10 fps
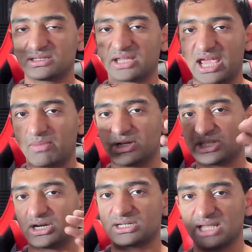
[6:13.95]
cameras that are
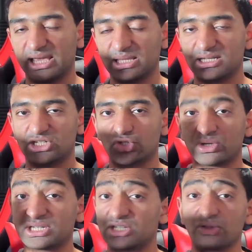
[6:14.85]
slightly
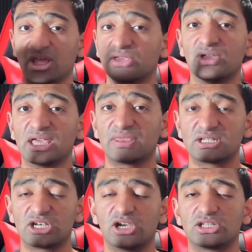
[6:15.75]
disjointed so that you can get the
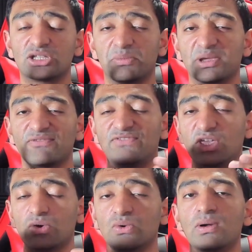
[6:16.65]
stereoscopic view.